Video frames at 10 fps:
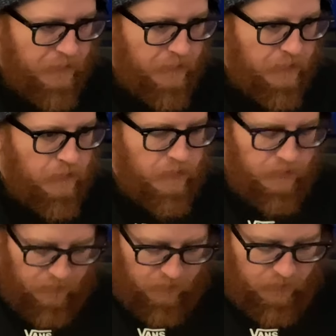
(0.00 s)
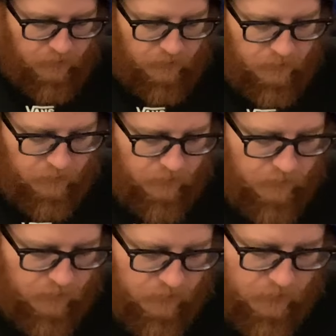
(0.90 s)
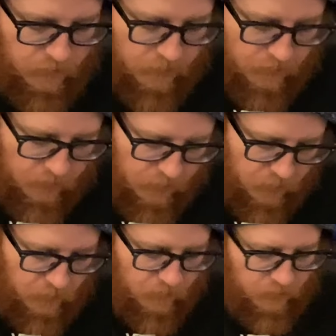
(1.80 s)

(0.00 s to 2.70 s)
Nothing is said.